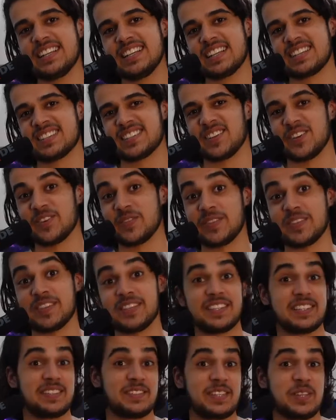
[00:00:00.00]
so
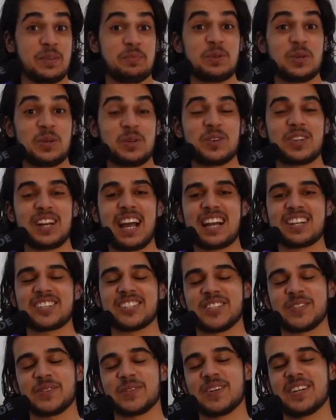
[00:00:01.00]
the computer could
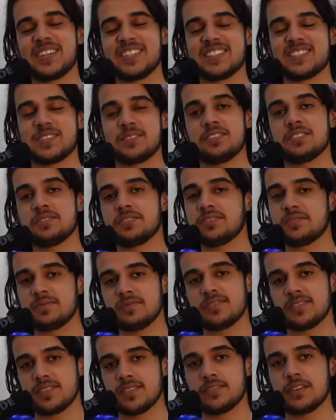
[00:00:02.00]
actually run. So that was
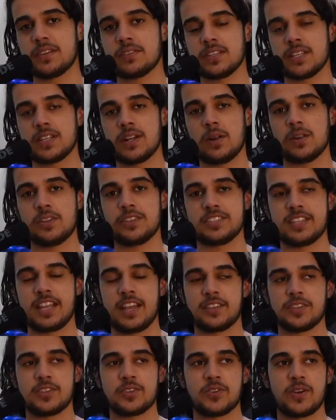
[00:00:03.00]
$50
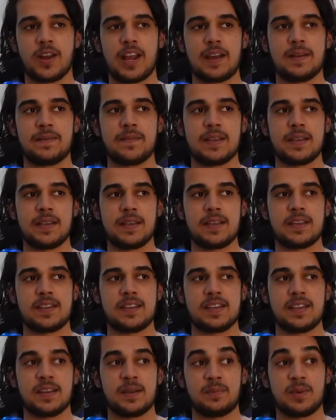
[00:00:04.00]
down the drain.
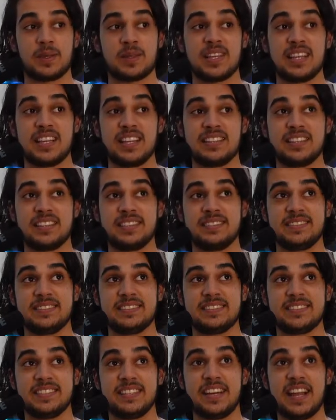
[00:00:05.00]
But then
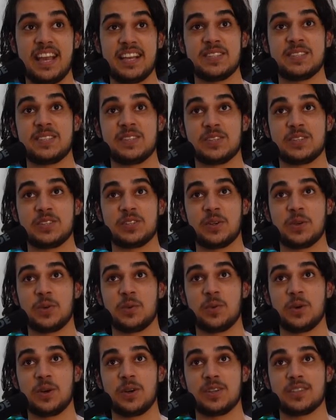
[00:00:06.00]
the next issue
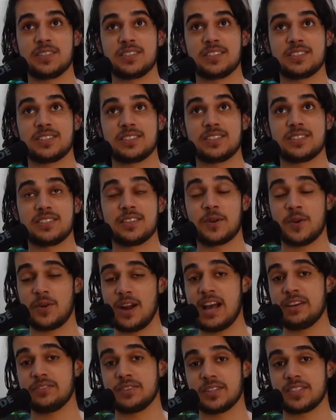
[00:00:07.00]
was the
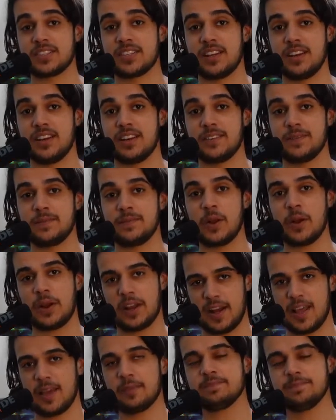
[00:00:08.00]
graphics card. Okay,
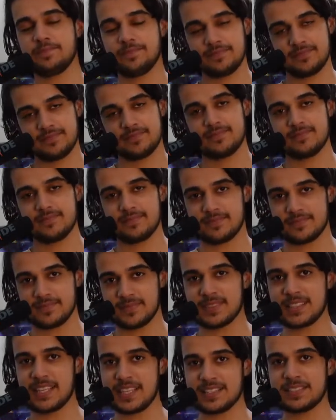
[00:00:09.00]
now
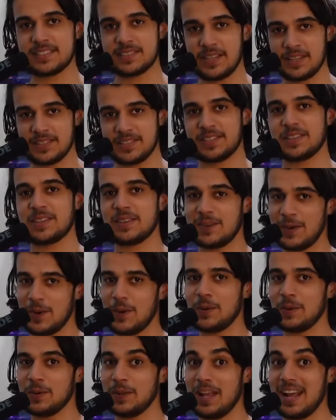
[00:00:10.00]
this doesn't
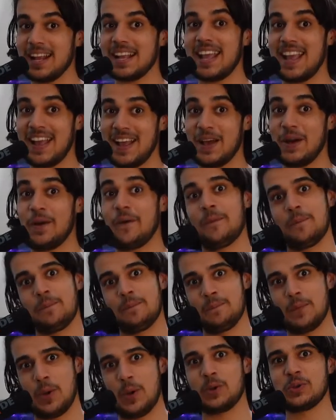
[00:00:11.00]
go like how
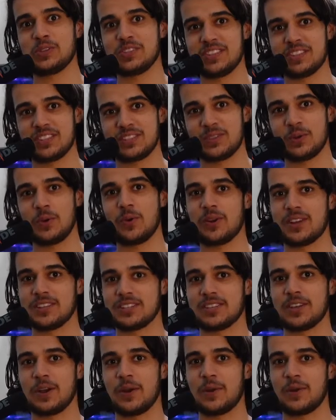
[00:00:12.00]
most of the stories
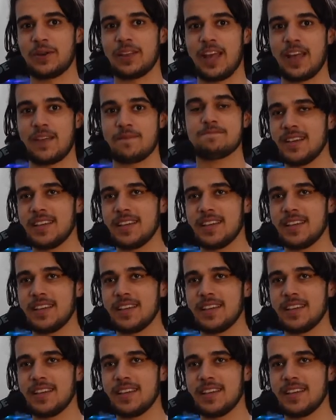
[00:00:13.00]
go, okay?